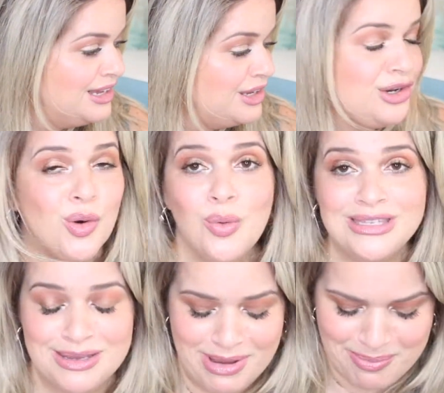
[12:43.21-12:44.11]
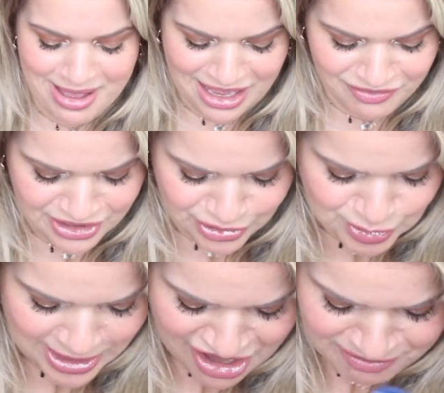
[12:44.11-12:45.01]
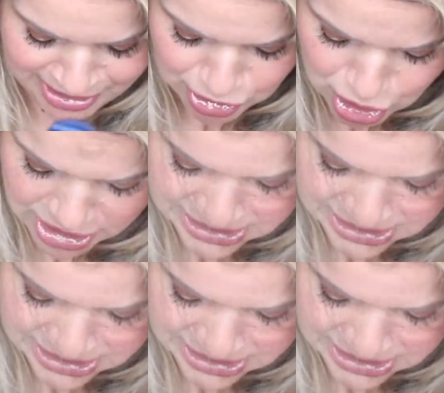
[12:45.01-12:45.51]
you know, what's in my bag video. So I have my car